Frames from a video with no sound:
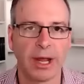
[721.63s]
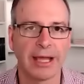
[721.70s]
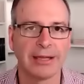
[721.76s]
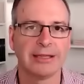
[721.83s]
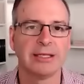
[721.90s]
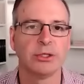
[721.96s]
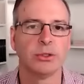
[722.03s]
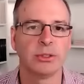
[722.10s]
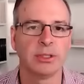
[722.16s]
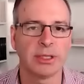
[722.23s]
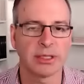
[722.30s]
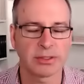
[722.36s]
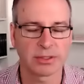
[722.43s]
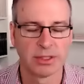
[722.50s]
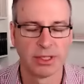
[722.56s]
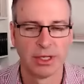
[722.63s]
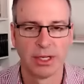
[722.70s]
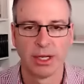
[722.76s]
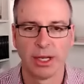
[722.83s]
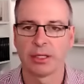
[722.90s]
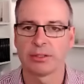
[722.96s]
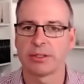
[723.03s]
at the earliest.
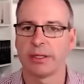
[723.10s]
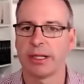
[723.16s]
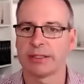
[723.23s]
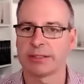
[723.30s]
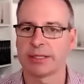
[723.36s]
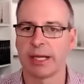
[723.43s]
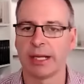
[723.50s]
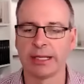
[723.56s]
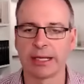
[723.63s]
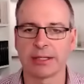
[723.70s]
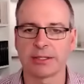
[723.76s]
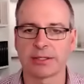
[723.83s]
So that's telling us